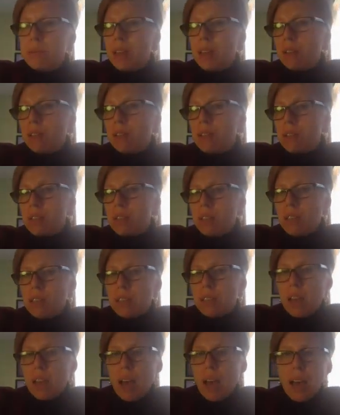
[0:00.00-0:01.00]
I don't see
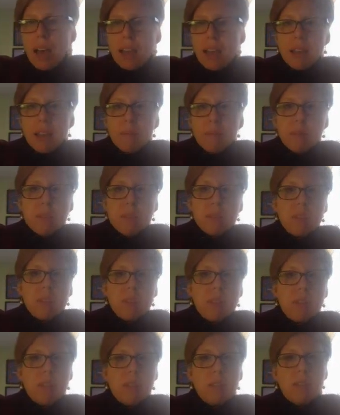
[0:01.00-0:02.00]
times,
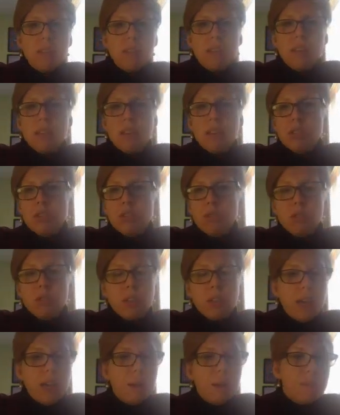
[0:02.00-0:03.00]
2
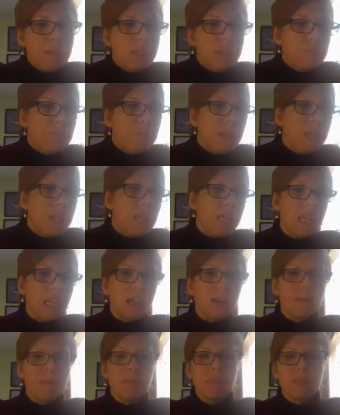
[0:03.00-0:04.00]
times as
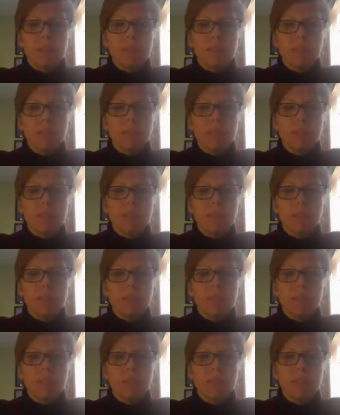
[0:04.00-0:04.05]
many.